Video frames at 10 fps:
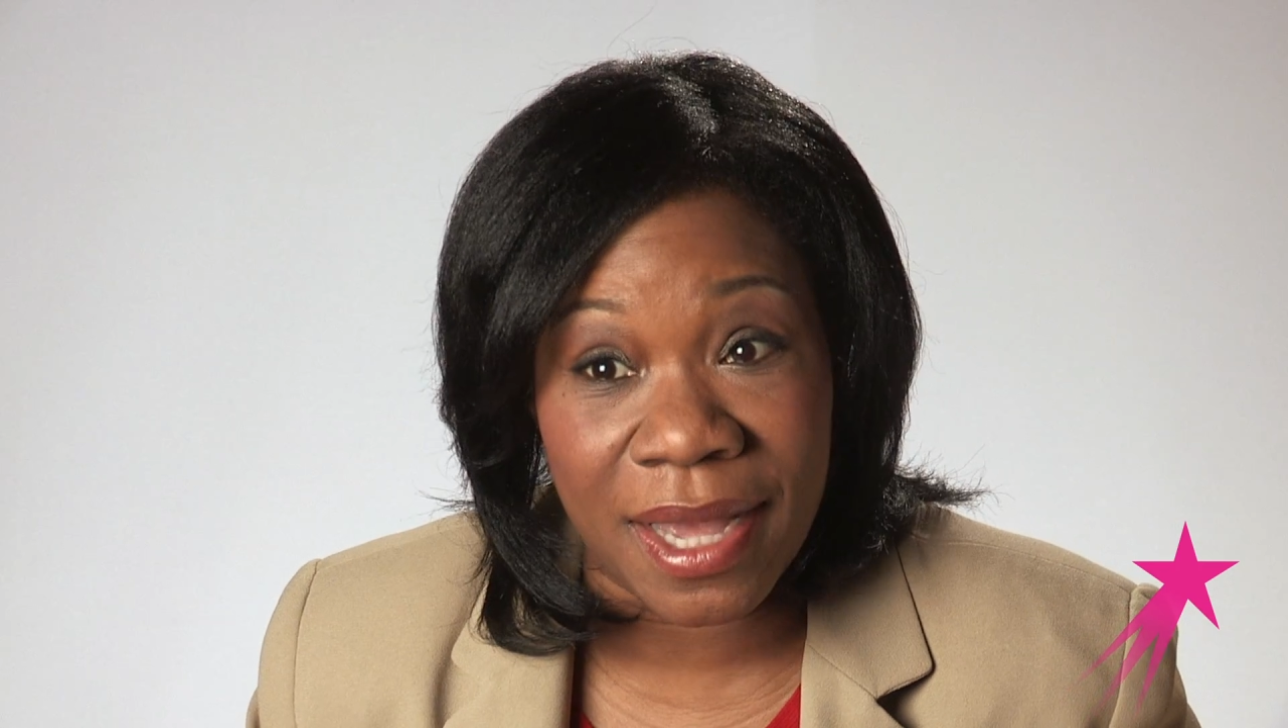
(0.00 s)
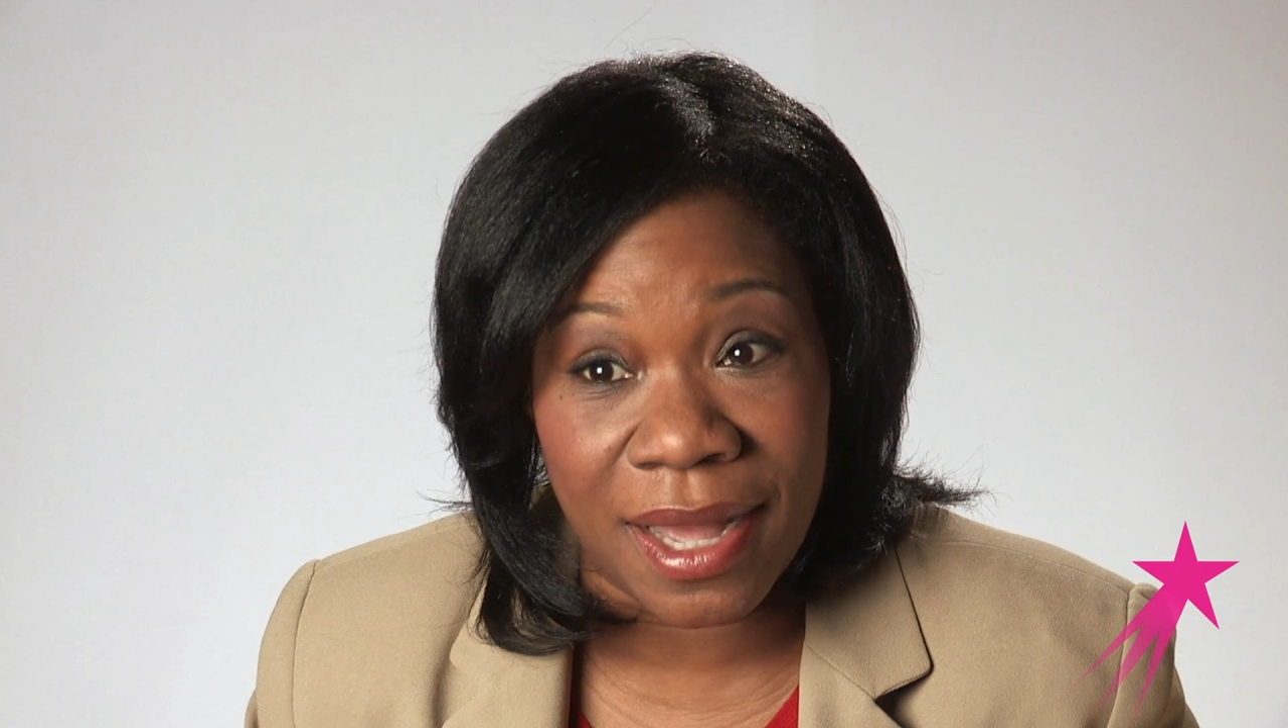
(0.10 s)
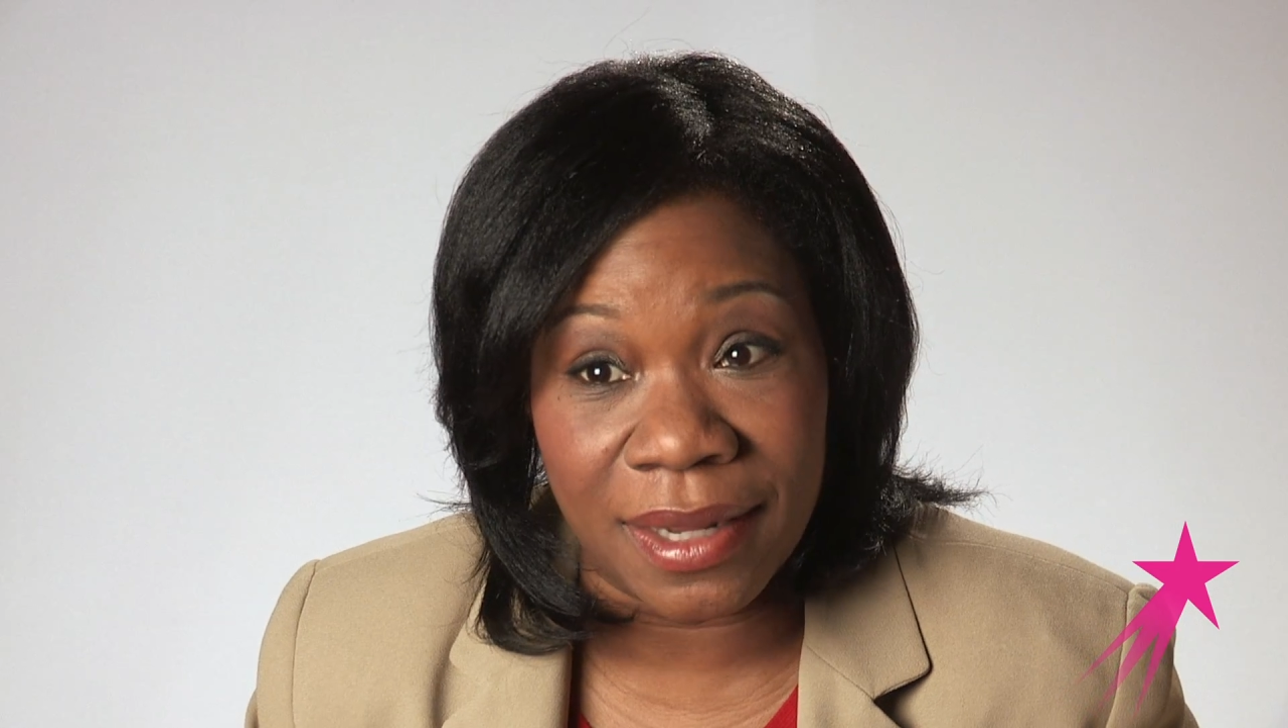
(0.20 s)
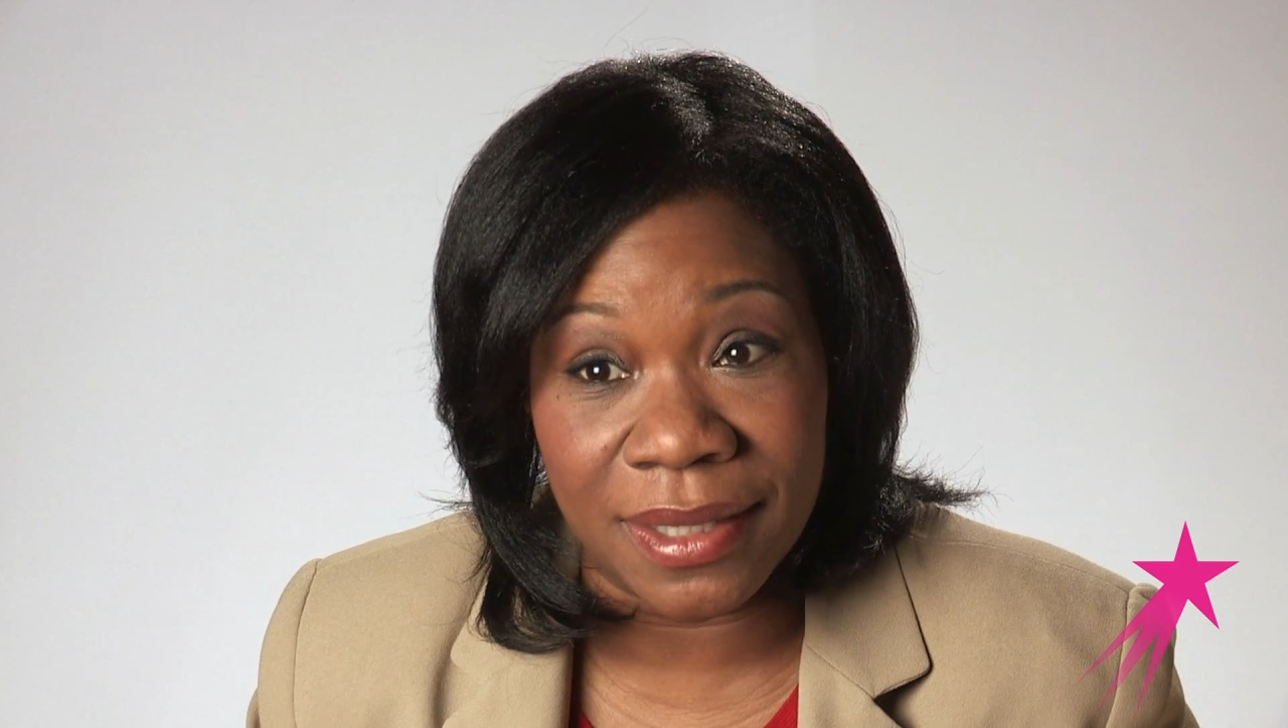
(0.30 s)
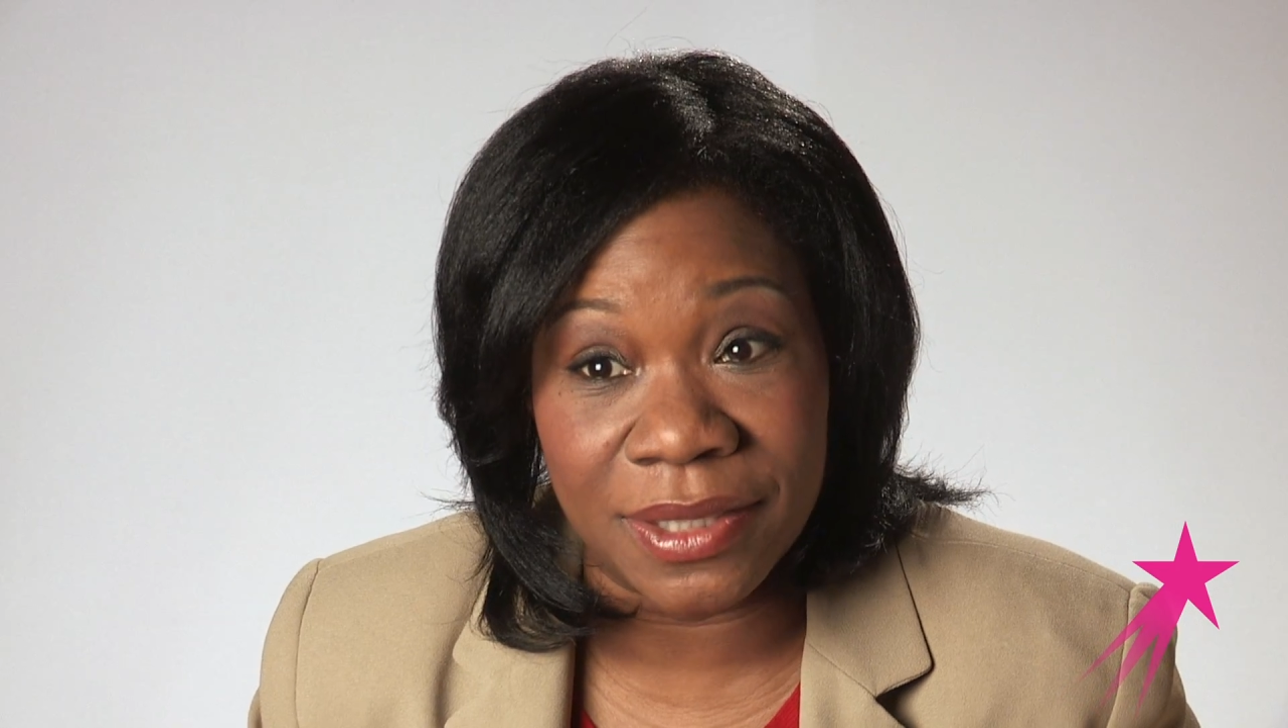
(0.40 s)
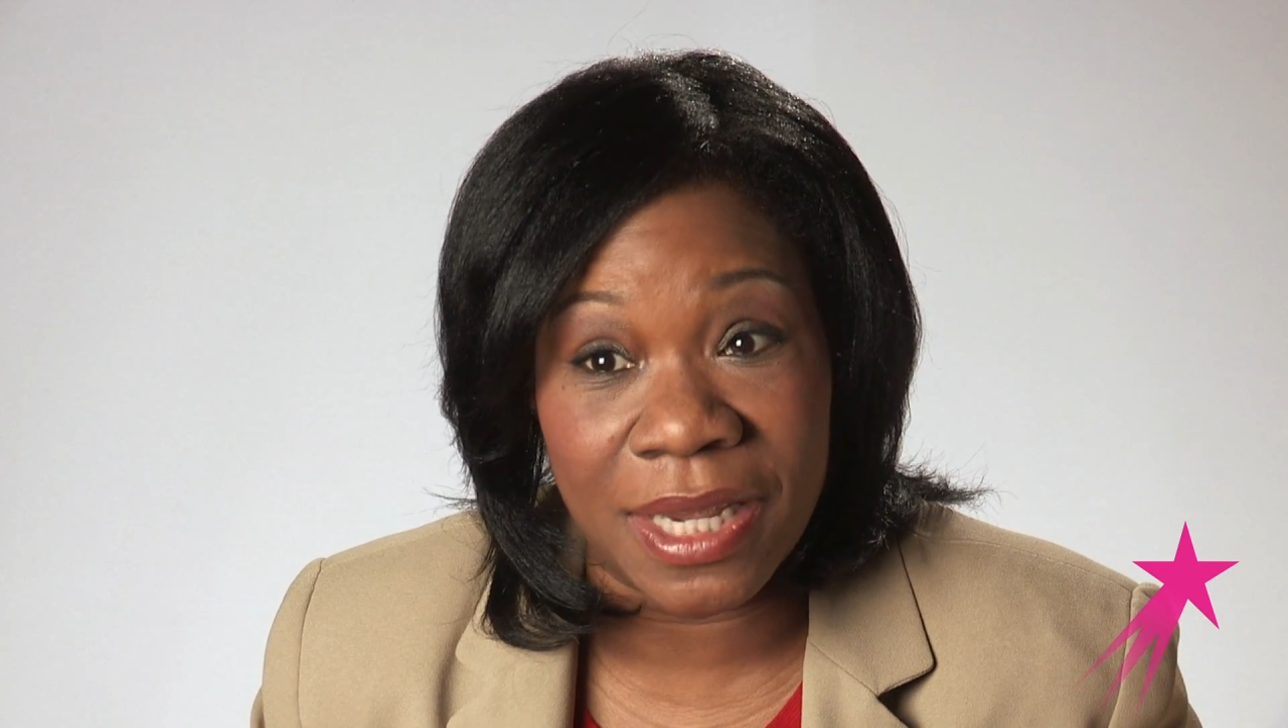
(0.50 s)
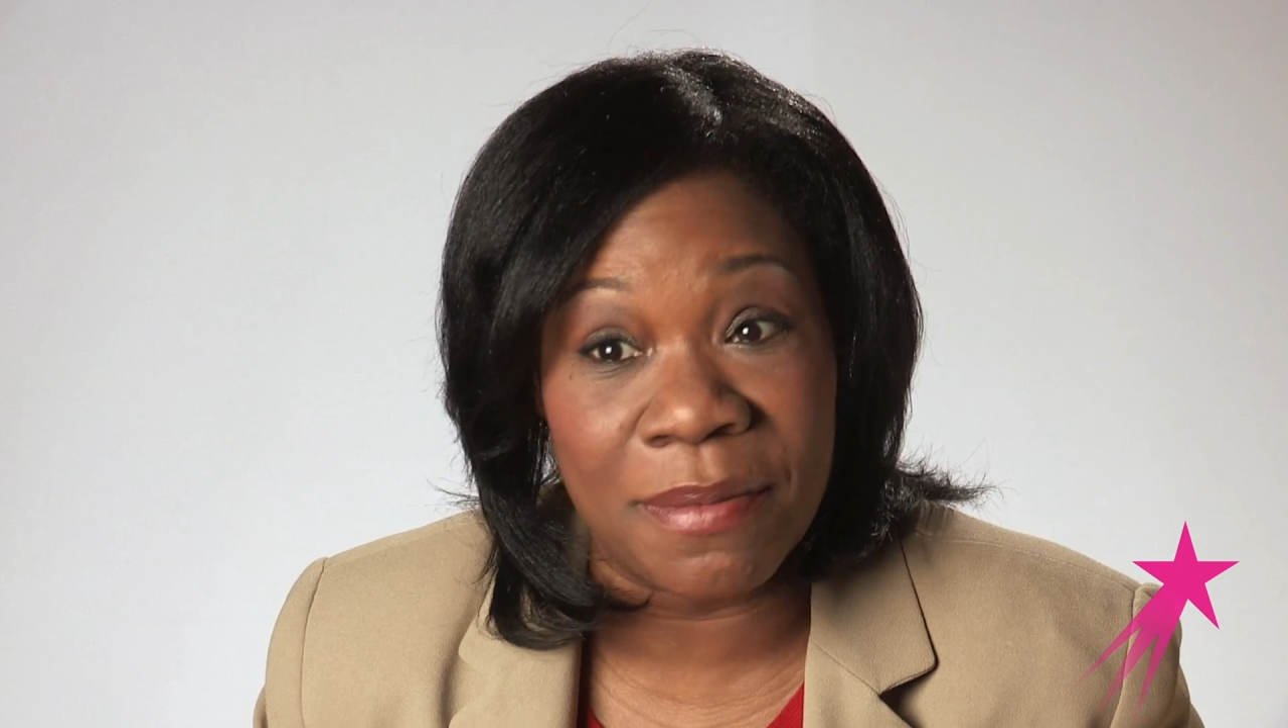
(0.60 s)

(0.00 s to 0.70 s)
College